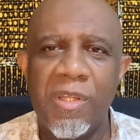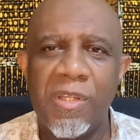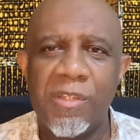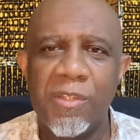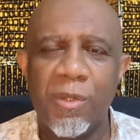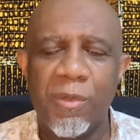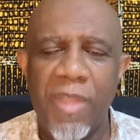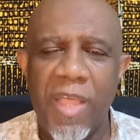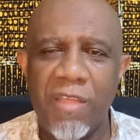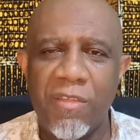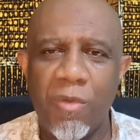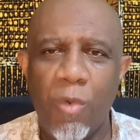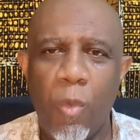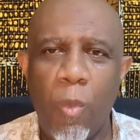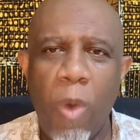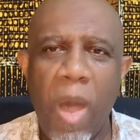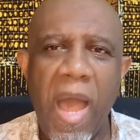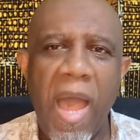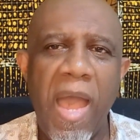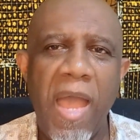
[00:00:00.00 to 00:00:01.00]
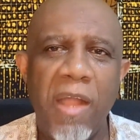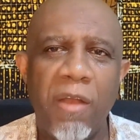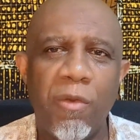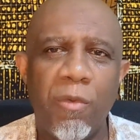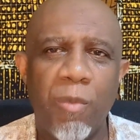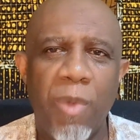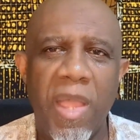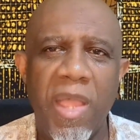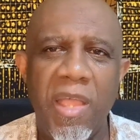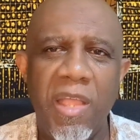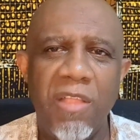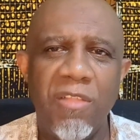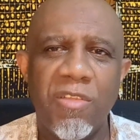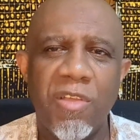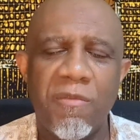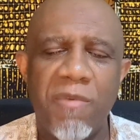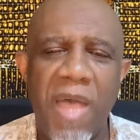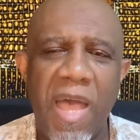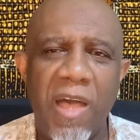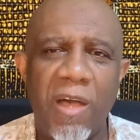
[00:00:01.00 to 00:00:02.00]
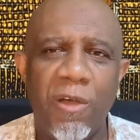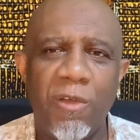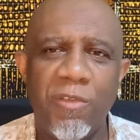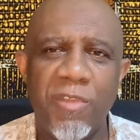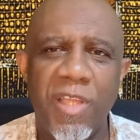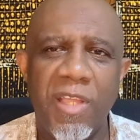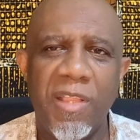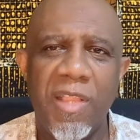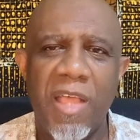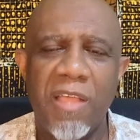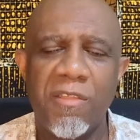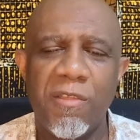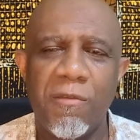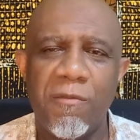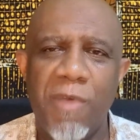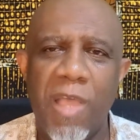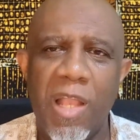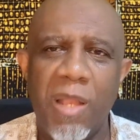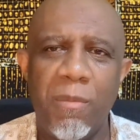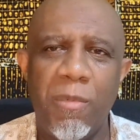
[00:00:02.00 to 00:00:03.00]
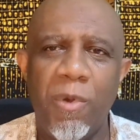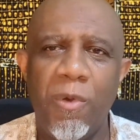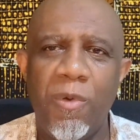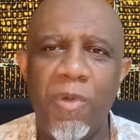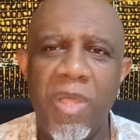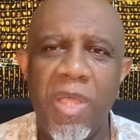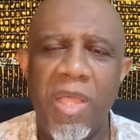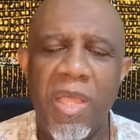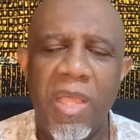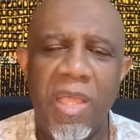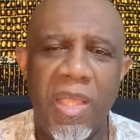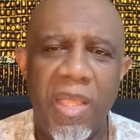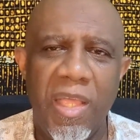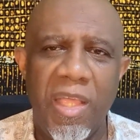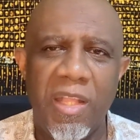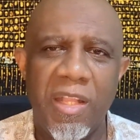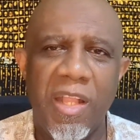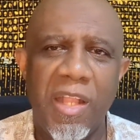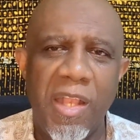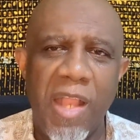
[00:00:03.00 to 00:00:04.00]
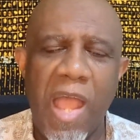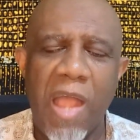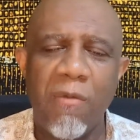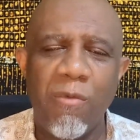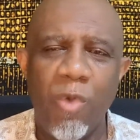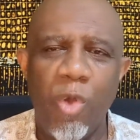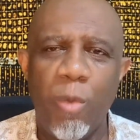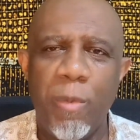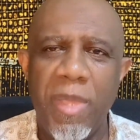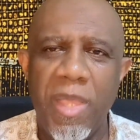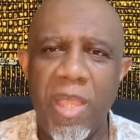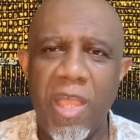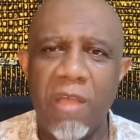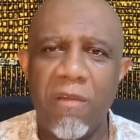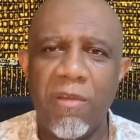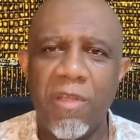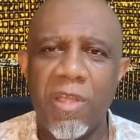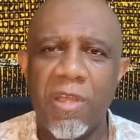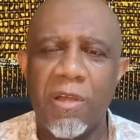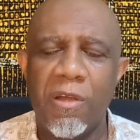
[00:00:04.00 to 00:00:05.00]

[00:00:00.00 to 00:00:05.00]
So there's a wide range of housing that's available in the Nairobi area.